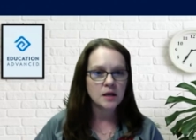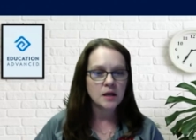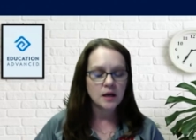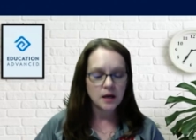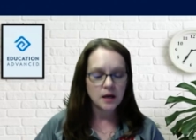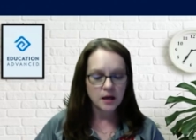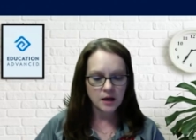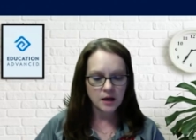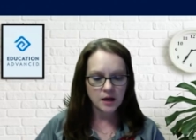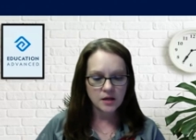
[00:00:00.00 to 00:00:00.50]

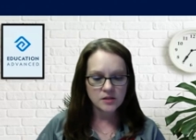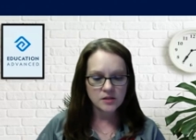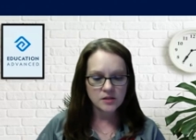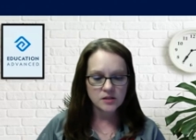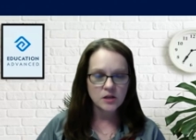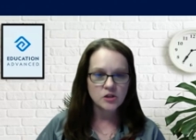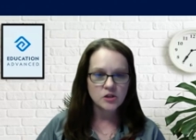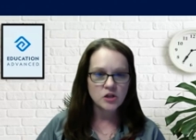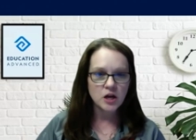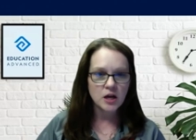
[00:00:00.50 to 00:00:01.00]
in case they
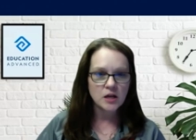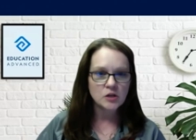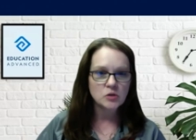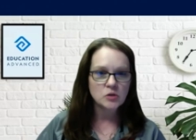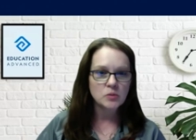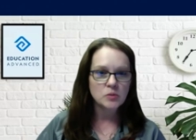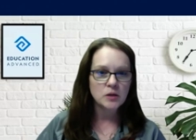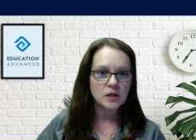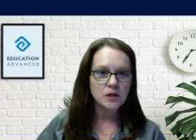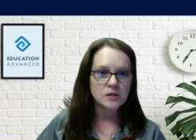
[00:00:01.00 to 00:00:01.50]
change,
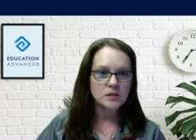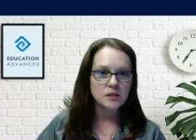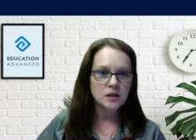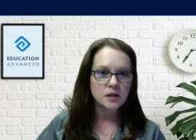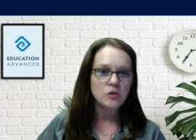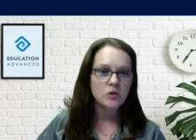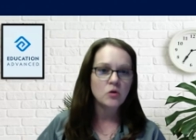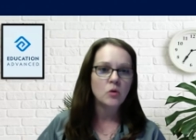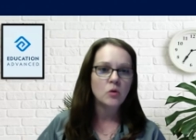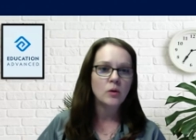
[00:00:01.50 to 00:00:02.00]
because then
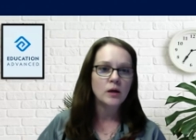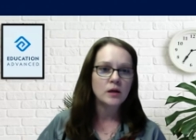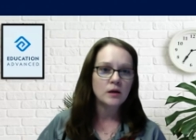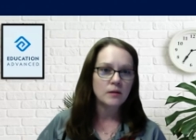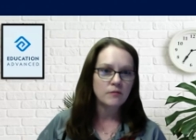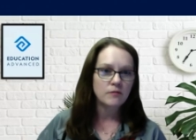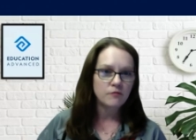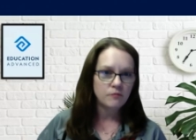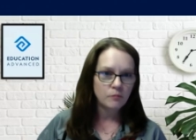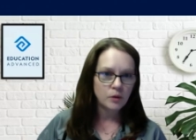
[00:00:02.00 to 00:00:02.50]
you'll end up
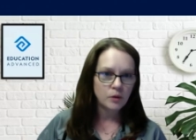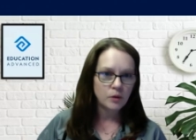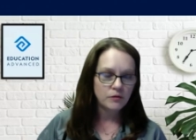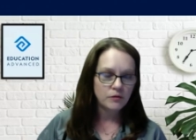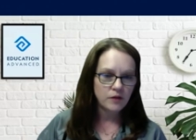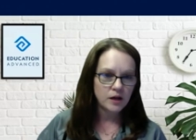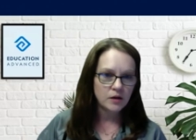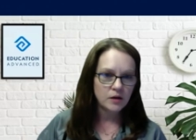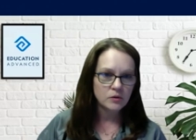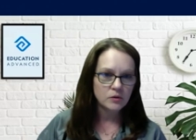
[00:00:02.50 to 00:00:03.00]
with
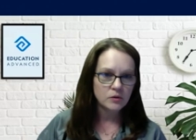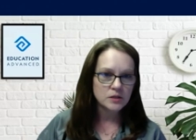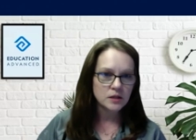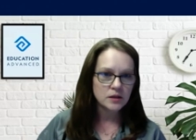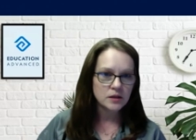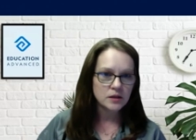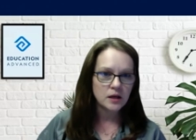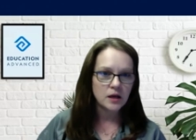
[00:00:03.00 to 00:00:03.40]
fatals at the